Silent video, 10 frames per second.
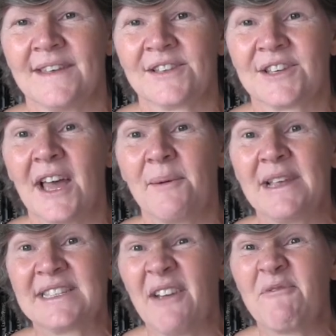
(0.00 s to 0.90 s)
So that
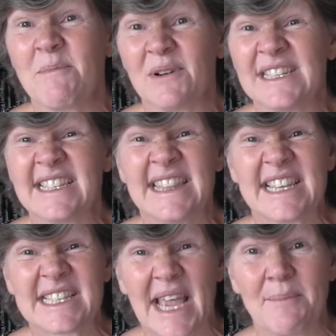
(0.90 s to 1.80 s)
means everybody's in the
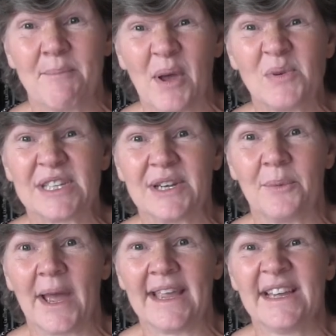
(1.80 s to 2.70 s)
same boat in a
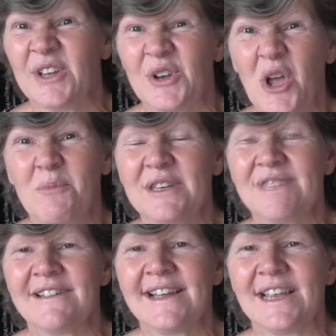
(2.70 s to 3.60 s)
way. Nobody
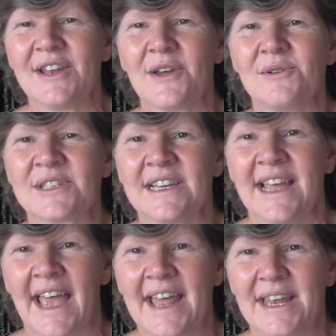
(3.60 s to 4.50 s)
really knows
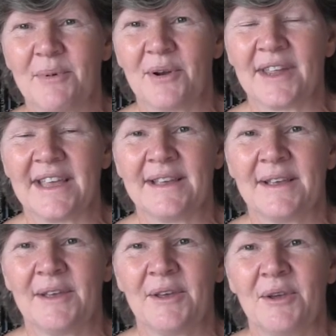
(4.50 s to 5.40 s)
anybody.
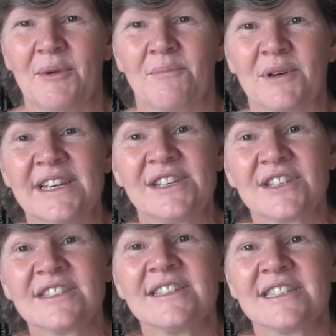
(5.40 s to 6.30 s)
But it
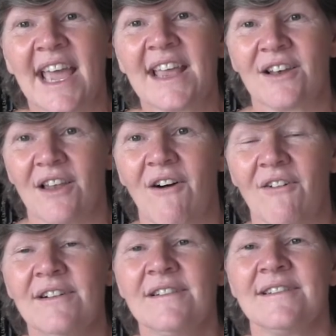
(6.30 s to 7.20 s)
doesn't take
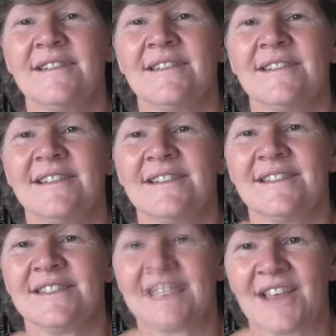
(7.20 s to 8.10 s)
long
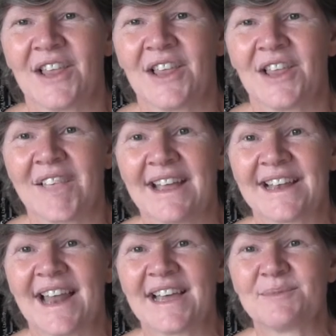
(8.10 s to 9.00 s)
to learn to
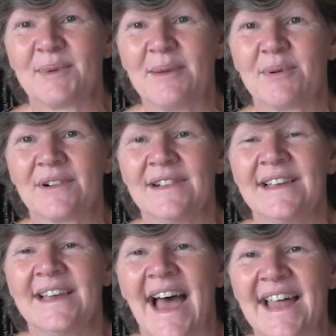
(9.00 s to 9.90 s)
recognise people
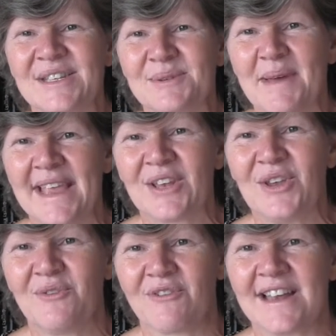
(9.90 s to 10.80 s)
and to make
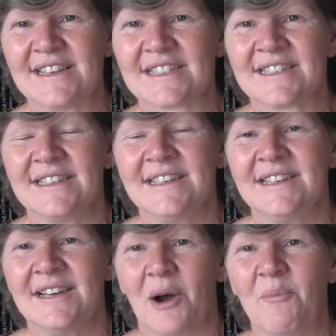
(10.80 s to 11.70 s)
new friends.
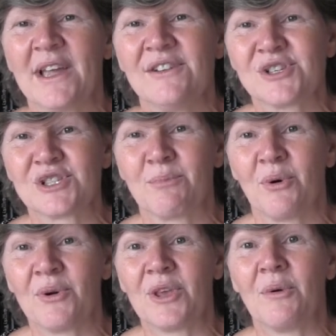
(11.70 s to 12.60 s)
And we're going to
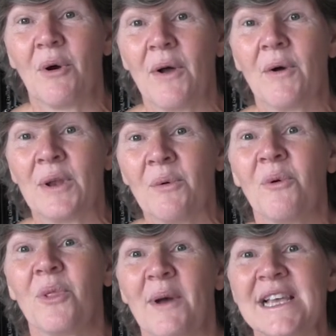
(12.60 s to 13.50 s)
support you in
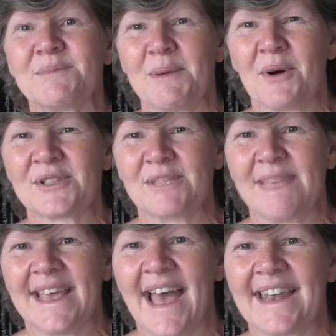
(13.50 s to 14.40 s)
all the ways we
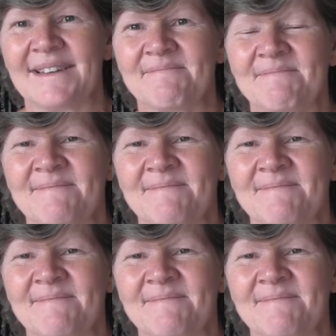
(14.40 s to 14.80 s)
possibly can.